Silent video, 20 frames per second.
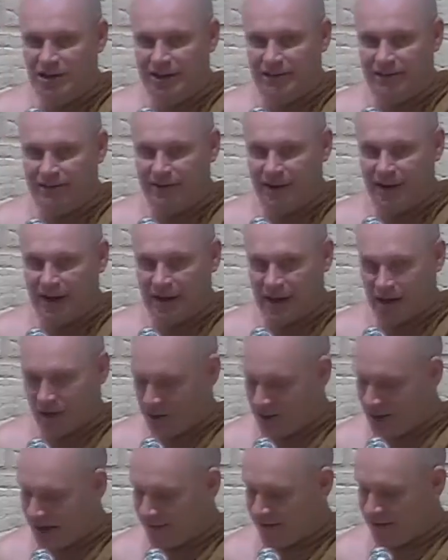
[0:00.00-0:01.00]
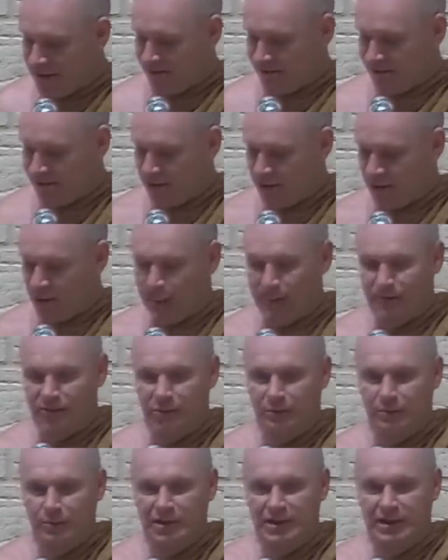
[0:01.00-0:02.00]
If you have any follow-ups,
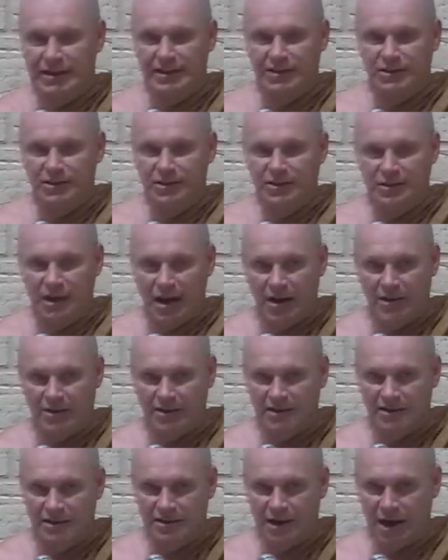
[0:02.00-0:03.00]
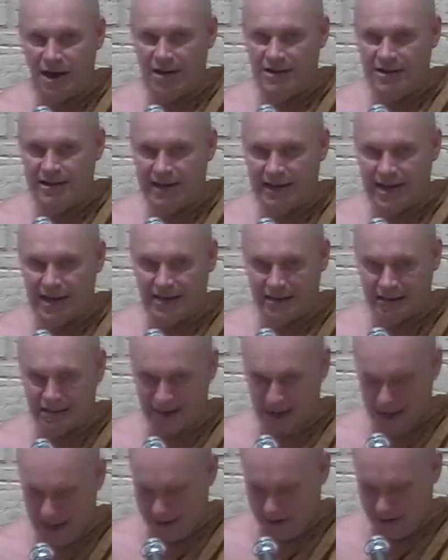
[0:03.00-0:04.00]
you please just ask at any
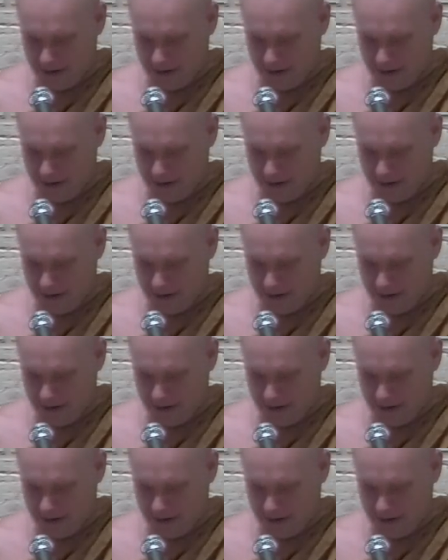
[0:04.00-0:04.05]
time